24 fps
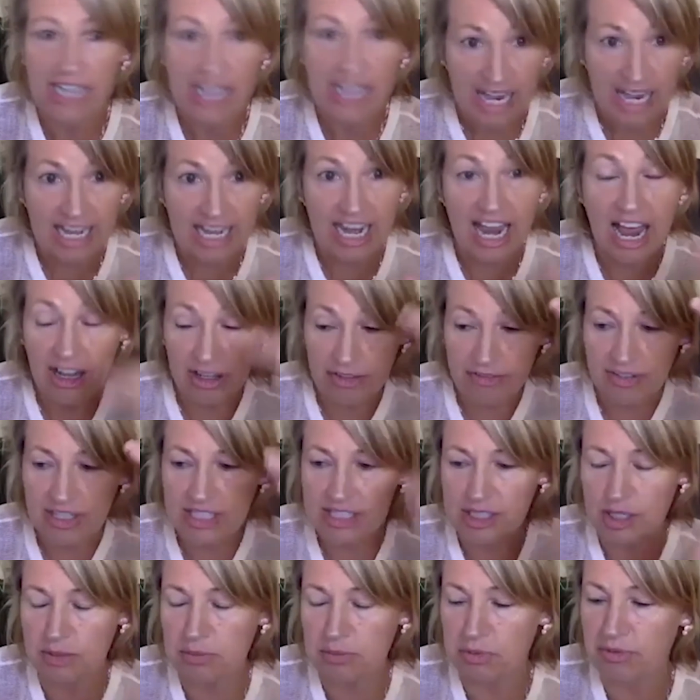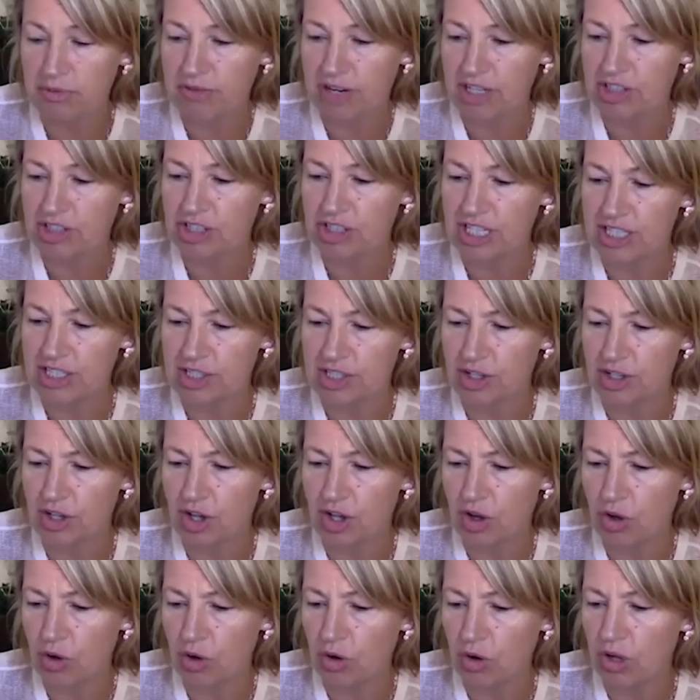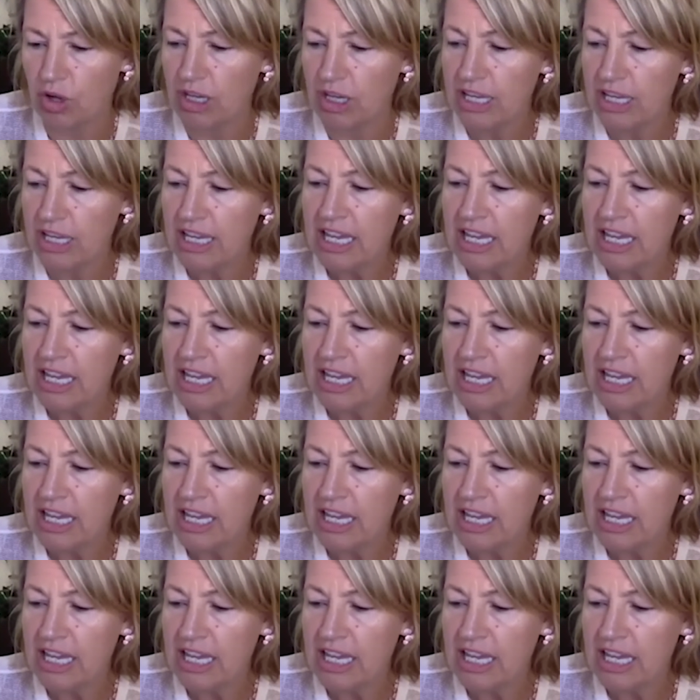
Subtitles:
and elevates our profession as a whole.